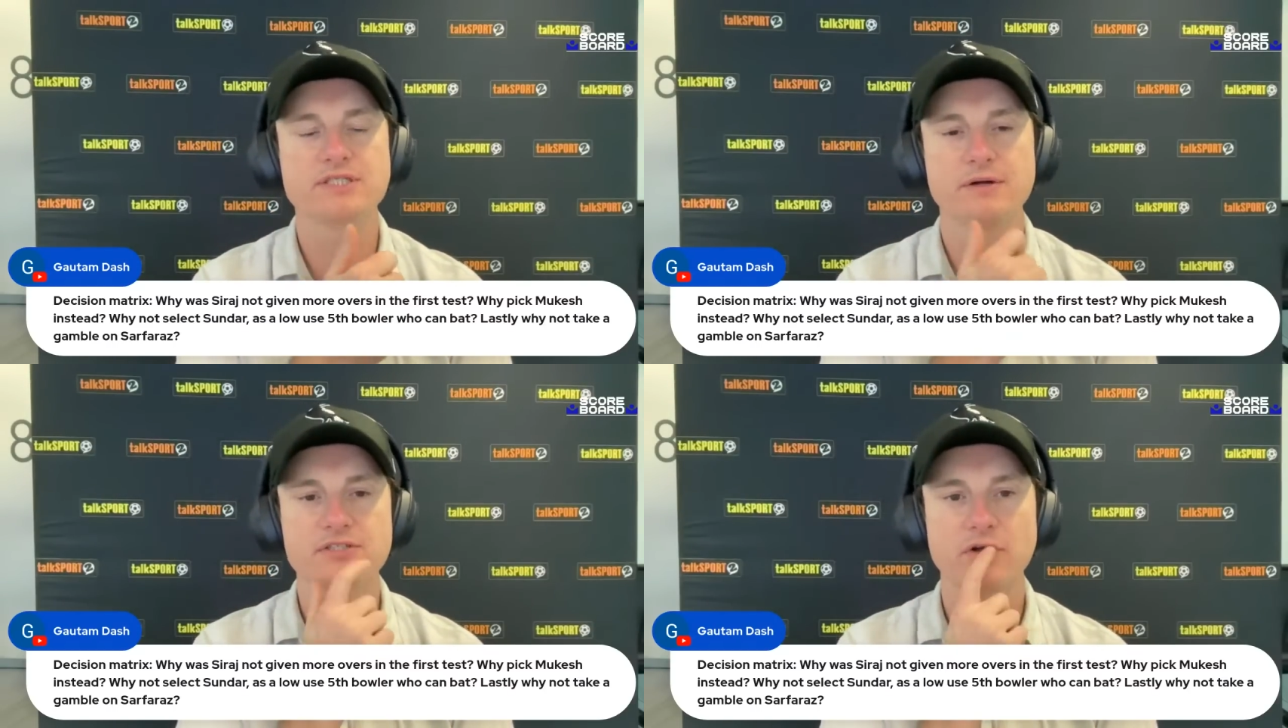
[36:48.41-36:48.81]

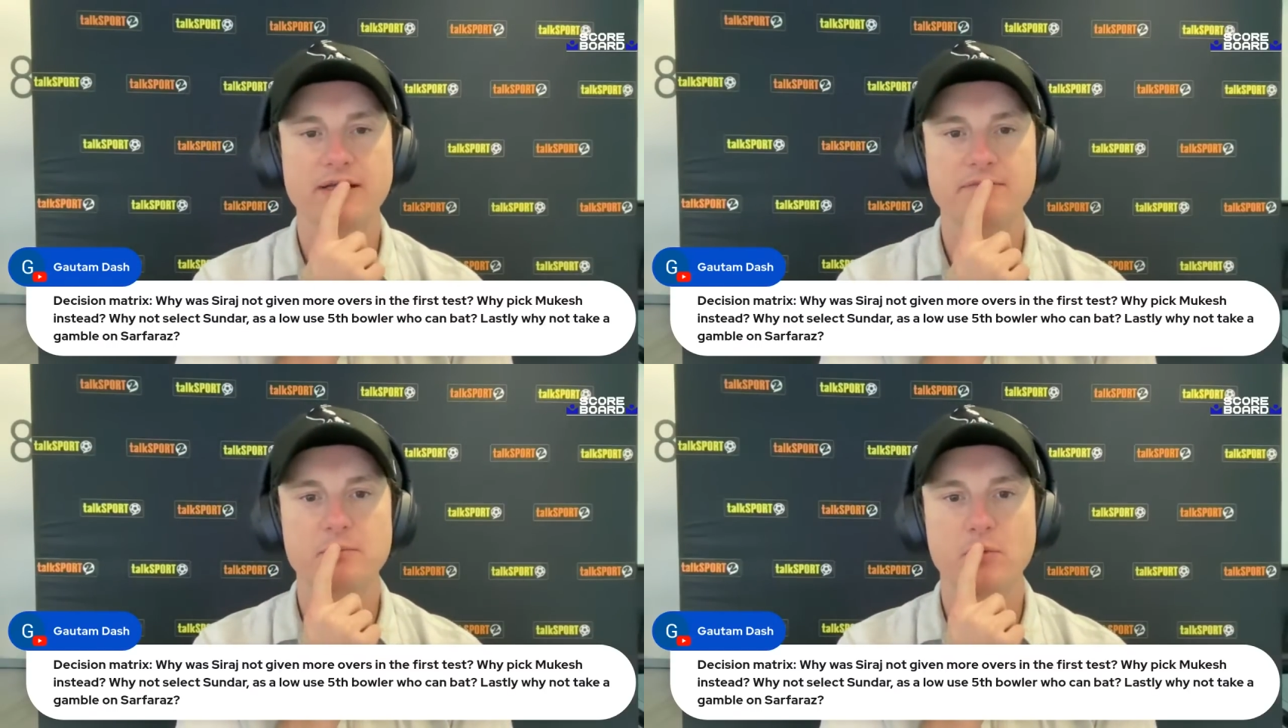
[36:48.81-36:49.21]
Siraj not
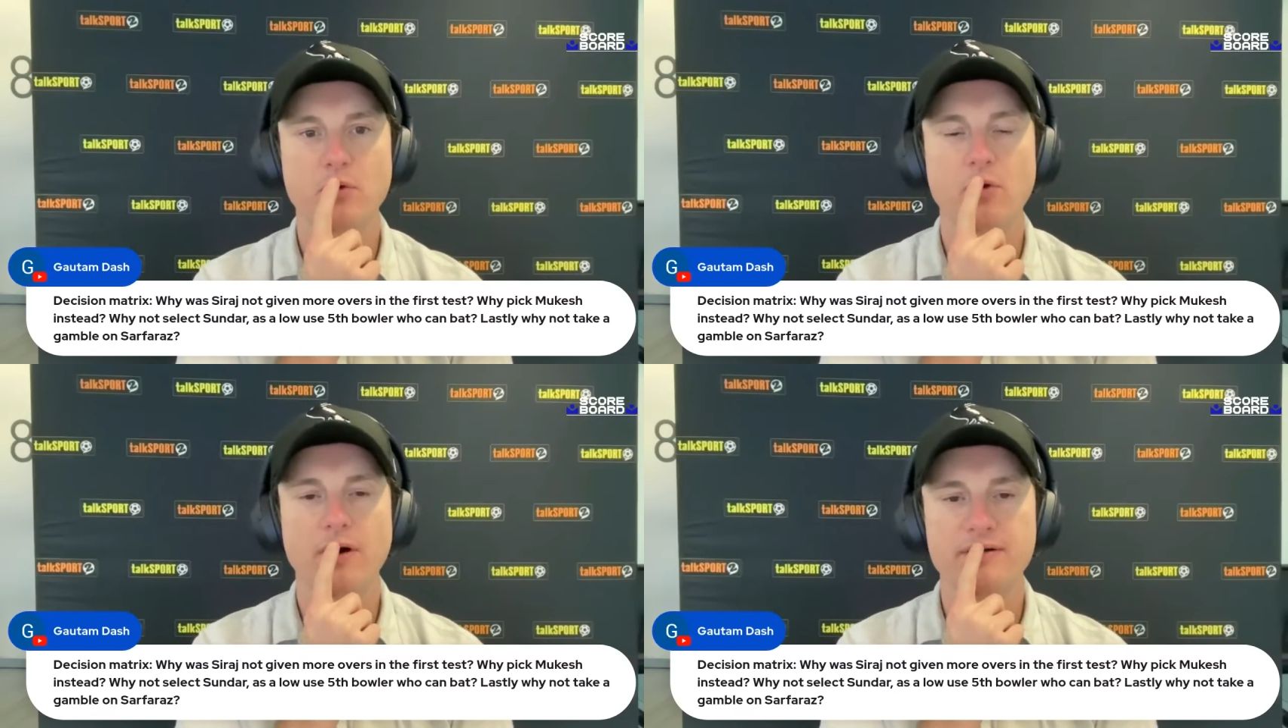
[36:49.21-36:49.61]
given
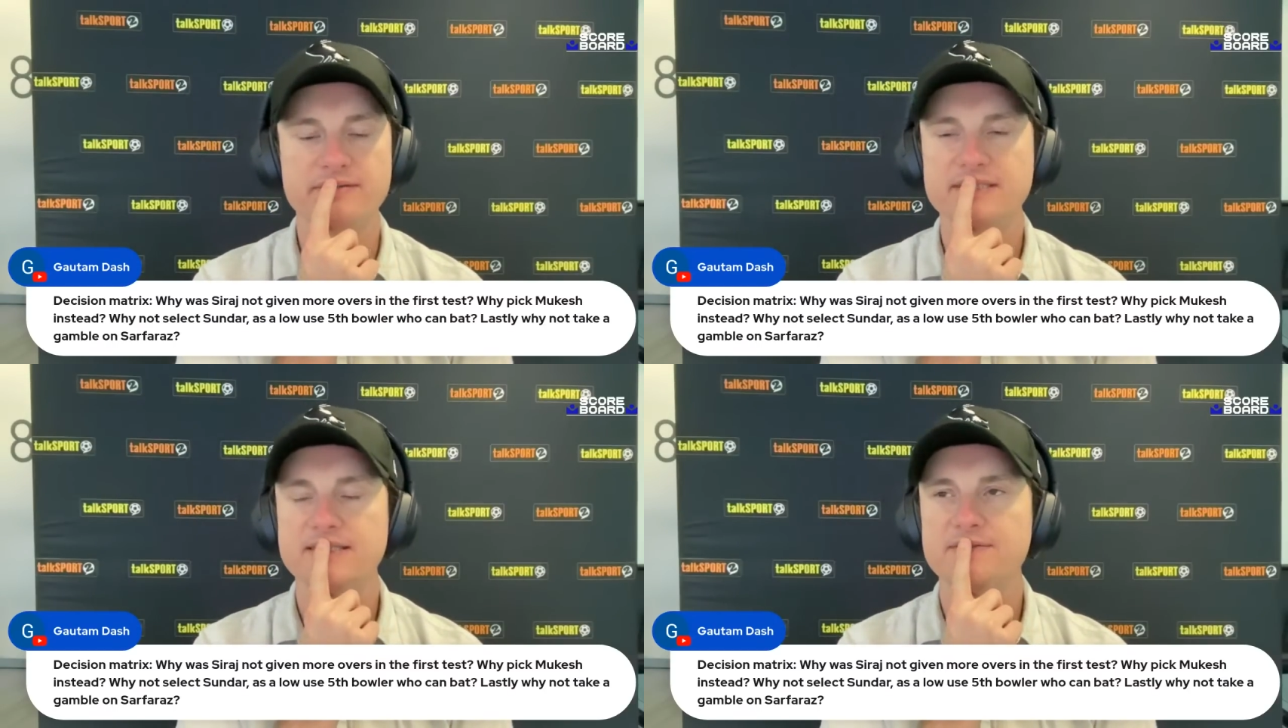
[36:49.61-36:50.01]
more
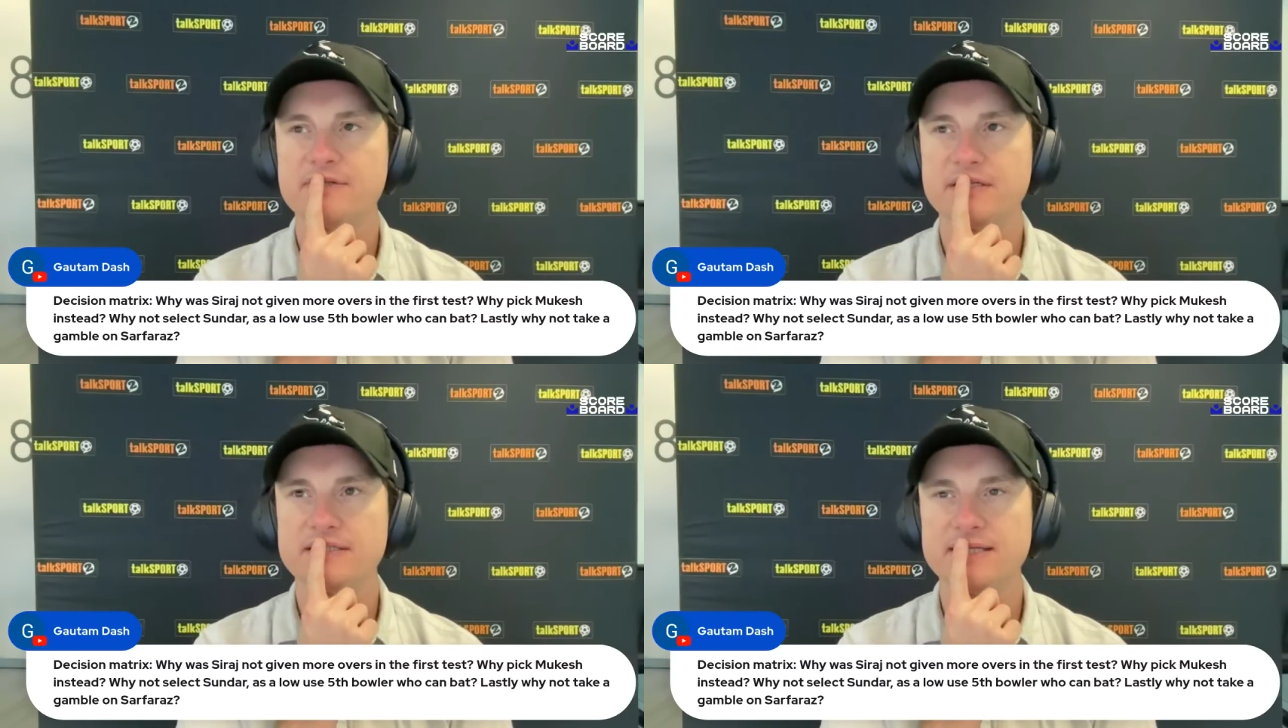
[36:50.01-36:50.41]
overs in the
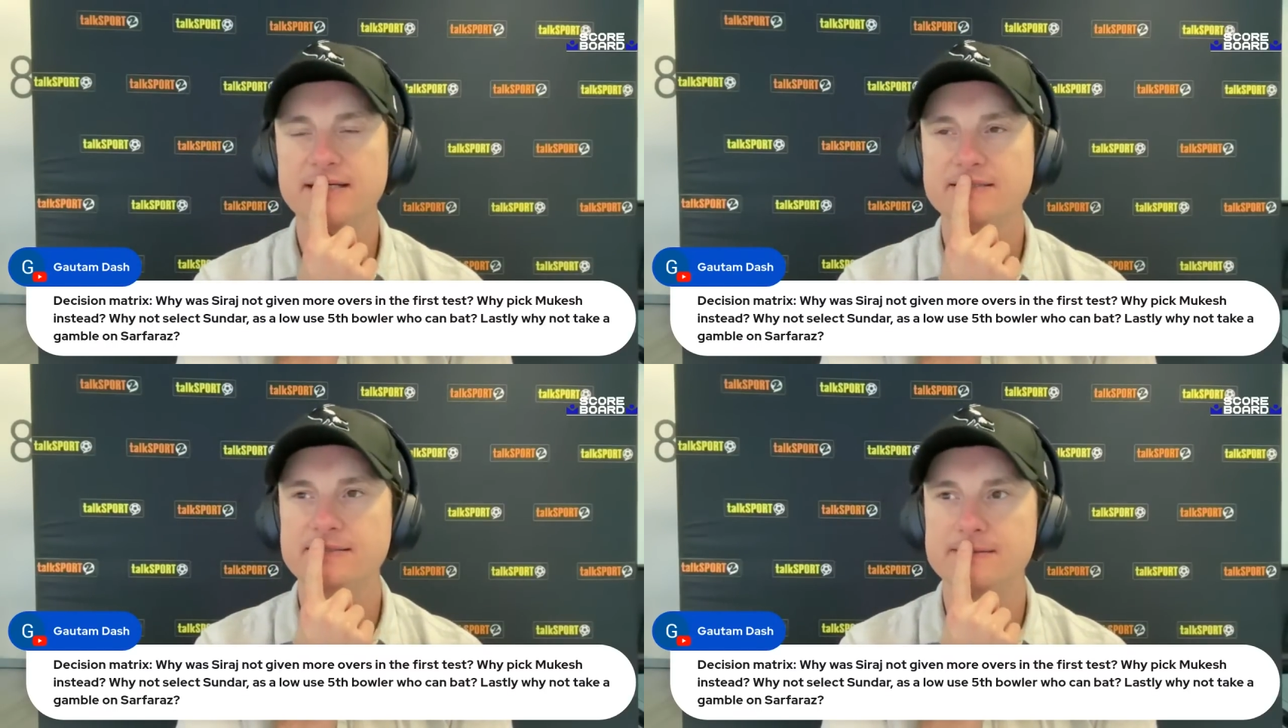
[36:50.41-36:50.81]
first
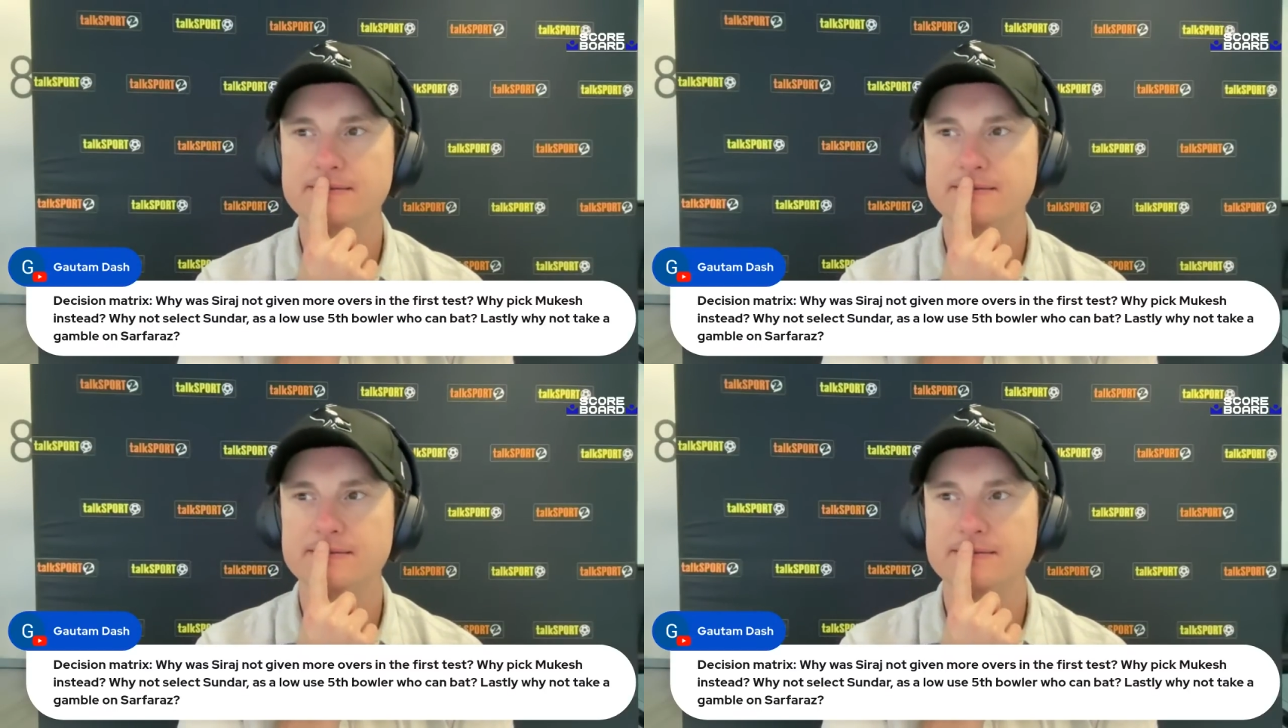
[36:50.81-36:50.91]
test?